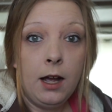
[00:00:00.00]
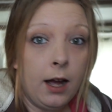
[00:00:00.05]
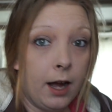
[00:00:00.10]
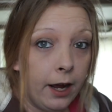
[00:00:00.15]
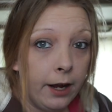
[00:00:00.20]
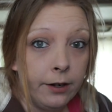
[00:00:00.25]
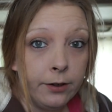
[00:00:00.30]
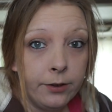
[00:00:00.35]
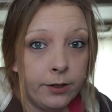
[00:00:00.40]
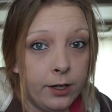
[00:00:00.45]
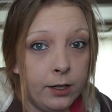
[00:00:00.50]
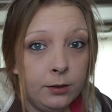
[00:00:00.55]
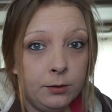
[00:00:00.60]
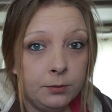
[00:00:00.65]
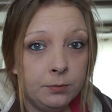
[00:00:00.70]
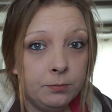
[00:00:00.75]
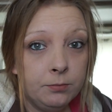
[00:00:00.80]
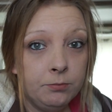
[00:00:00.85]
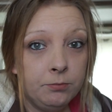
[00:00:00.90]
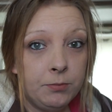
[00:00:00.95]
I don't know,
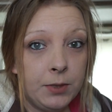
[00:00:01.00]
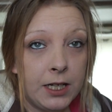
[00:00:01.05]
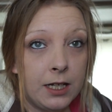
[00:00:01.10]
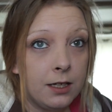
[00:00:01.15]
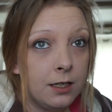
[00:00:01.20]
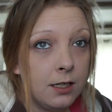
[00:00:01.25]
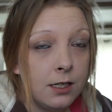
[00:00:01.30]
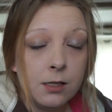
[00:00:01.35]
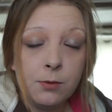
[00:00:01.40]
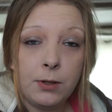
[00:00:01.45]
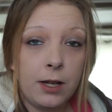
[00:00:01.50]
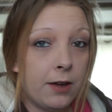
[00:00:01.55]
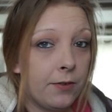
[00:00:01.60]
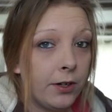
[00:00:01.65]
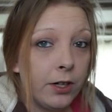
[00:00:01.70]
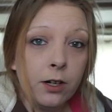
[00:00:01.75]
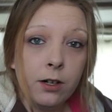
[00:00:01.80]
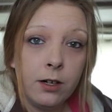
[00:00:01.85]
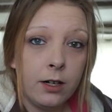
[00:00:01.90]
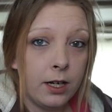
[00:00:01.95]
because we
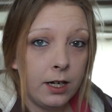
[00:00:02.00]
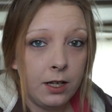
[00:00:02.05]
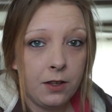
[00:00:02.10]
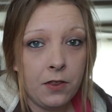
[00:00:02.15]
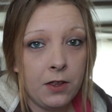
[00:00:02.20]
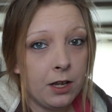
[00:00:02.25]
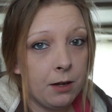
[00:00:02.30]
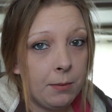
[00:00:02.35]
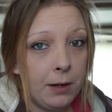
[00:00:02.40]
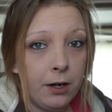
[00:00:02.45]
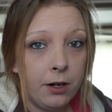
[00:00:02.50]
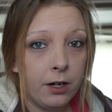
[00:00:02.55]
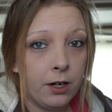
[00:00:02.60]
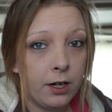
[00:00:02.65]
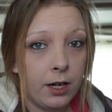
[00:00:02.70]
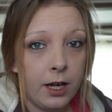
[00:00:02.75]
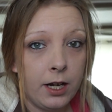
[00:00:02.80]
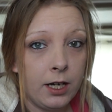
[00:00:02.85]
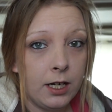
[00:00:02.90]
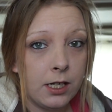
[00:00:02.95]
haven't heard anything about her
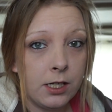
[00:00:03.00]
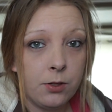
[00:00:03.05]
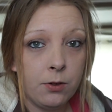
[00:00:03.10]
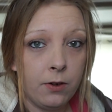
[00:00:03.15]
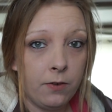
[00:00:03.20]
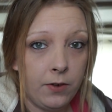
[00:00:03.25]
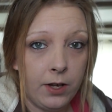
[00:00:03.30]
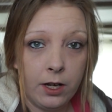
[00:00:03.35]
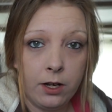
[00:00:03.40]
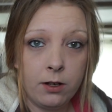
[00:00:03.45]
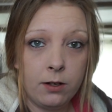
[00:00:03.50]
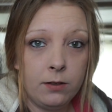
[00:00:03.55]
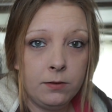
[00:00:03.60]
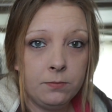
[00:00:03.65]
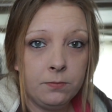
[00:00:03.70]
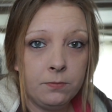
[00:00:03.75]
getting into a vehicle.